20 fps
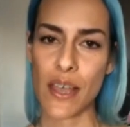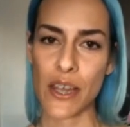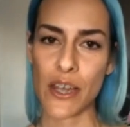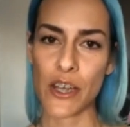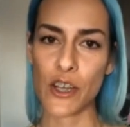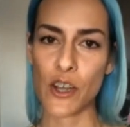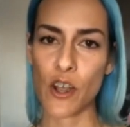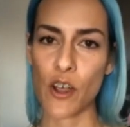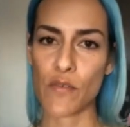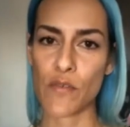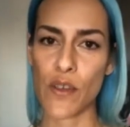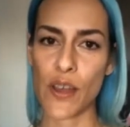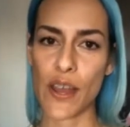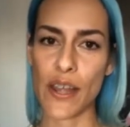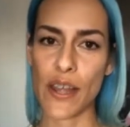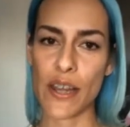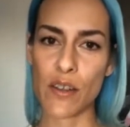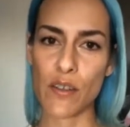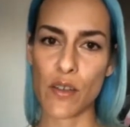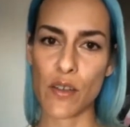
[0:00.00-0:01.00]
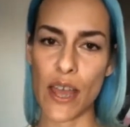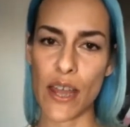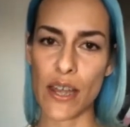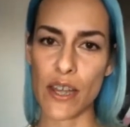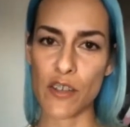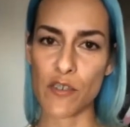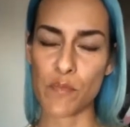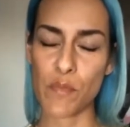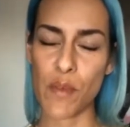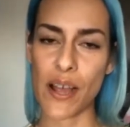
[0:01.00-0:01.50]
For
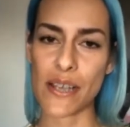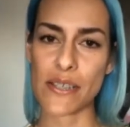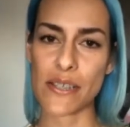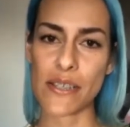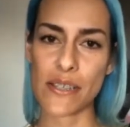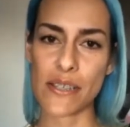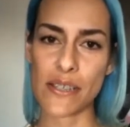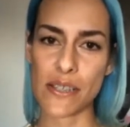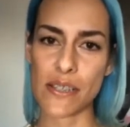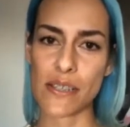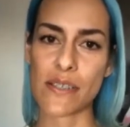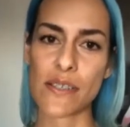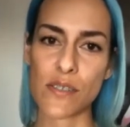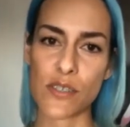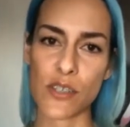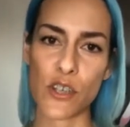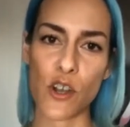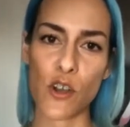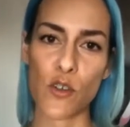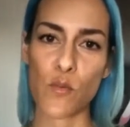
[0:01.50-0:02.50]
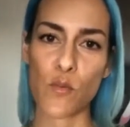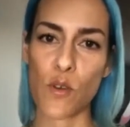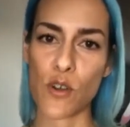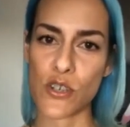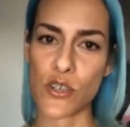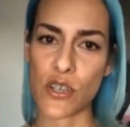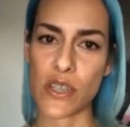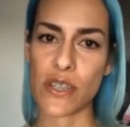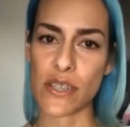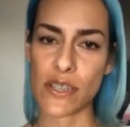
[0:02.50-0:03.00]
any of my assistants,
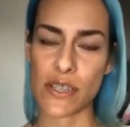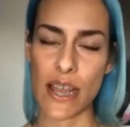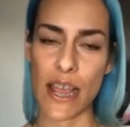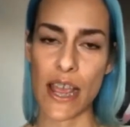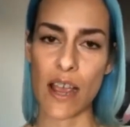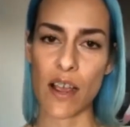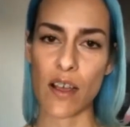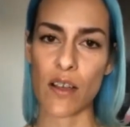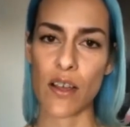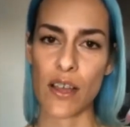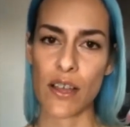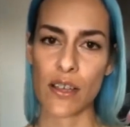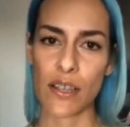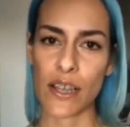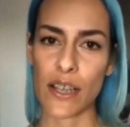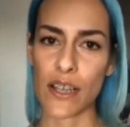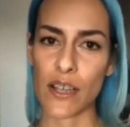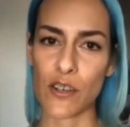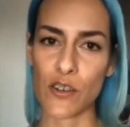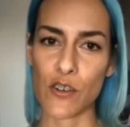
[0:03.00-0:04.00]
watching this now, like,